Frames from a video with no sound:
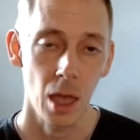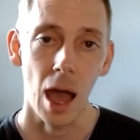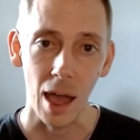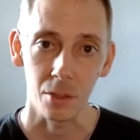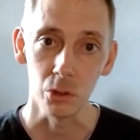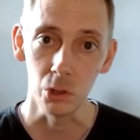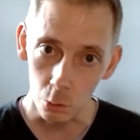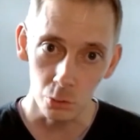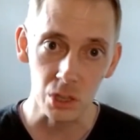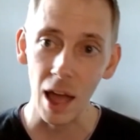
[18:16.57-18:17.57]
and
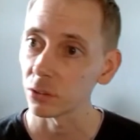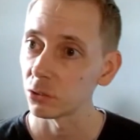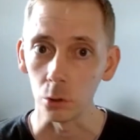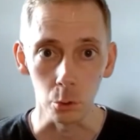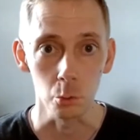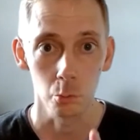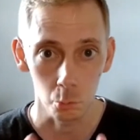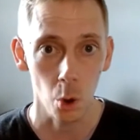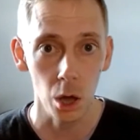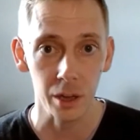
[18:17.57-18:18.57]
use that to
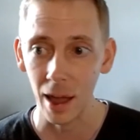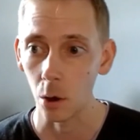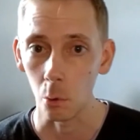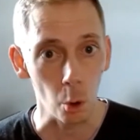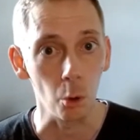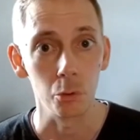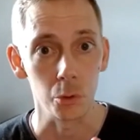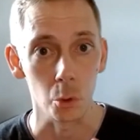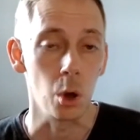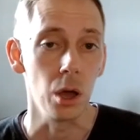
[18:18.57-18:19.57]
work out what the
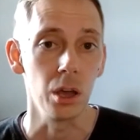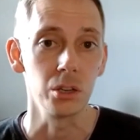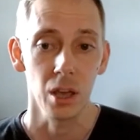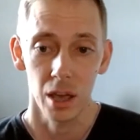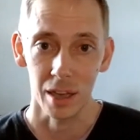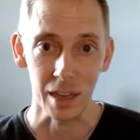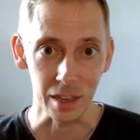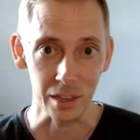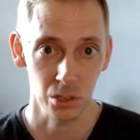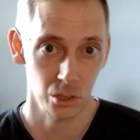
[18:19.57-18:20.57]
word
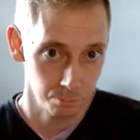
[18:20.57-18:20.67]
is,